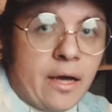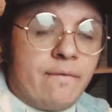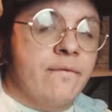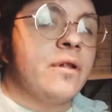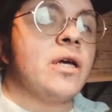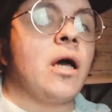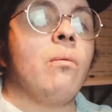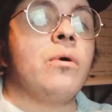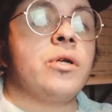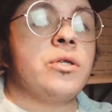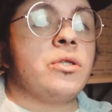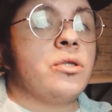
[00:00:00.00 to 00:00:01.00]
I feel like I
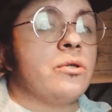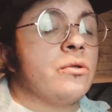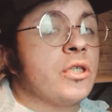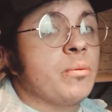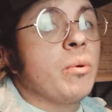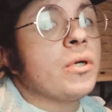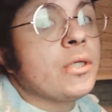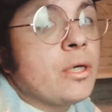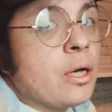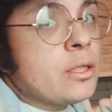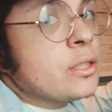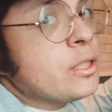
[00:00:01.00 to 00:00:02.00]
want to do, especially
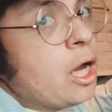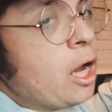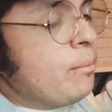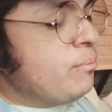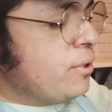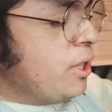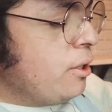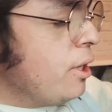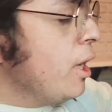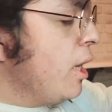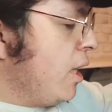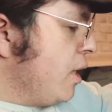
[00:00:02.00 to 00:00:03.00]
on top
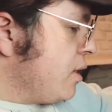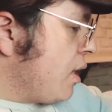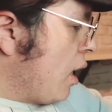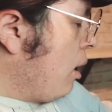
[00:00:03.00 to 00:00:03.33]
layer, is that